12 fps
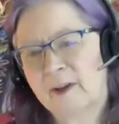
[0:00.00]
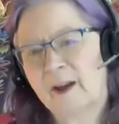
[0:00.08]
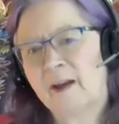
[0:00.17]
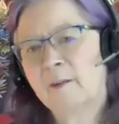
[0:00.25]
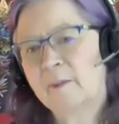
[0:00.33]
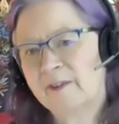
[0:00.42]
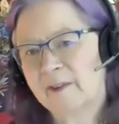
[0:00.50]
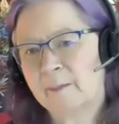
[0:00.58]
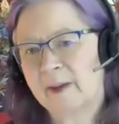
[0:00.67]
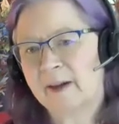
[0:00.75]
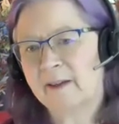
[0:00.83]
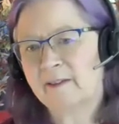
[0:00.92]
on with
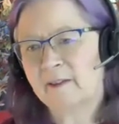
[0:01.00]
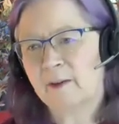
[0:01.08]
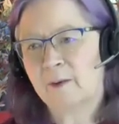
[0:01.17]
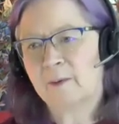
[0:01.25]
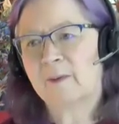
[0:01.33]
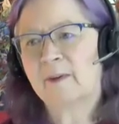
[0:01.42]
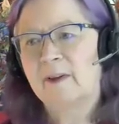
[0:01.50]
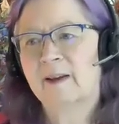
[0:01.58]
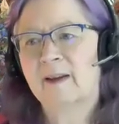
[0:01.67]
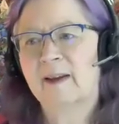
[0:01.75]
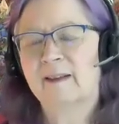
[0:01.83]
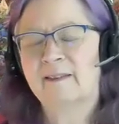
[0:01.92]
somebody. So
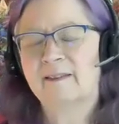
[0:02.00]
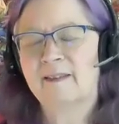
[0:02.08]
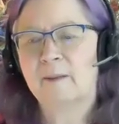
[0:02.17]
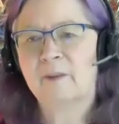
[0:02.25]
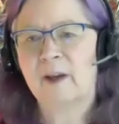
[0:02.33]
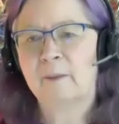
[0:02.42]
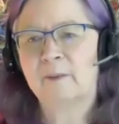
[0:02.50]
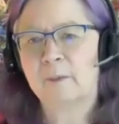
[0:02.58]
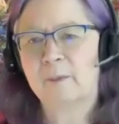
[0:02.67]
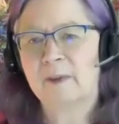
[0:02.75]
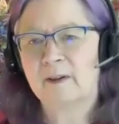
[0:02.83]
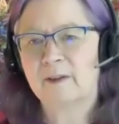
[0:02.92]
it sometimes
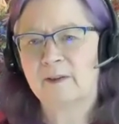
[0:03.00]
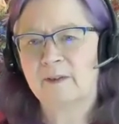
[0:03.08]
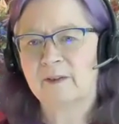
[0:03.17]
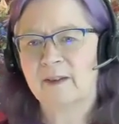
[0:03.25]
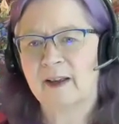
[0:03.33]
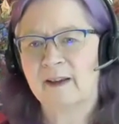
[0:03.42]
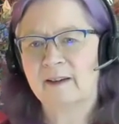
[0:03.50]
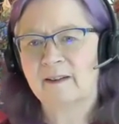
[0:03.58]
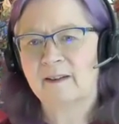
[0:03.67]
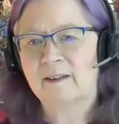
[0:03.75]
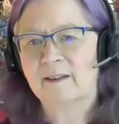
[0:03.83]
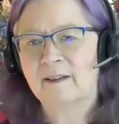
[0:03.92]
appears that
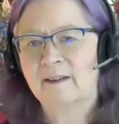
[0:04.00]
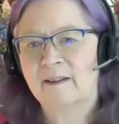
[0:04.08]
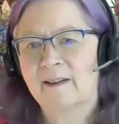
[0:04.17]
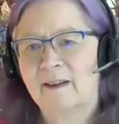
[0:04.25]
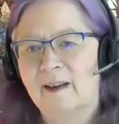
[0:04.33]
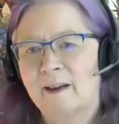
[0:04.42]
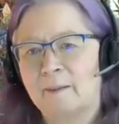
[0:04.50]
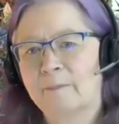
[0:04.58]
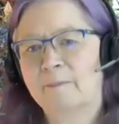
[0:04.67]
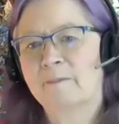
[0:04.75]
I'm